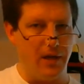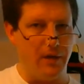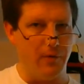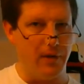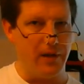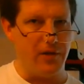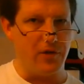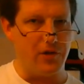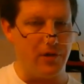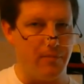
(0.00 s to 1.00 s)

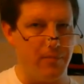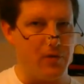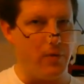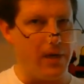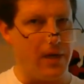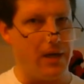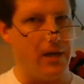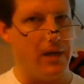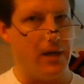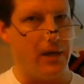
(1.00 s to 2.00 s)
relationship between
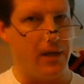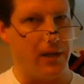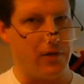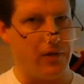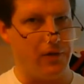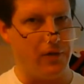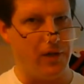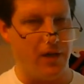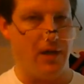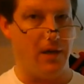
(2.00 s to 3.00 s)

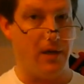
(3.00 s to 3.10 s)
electricity,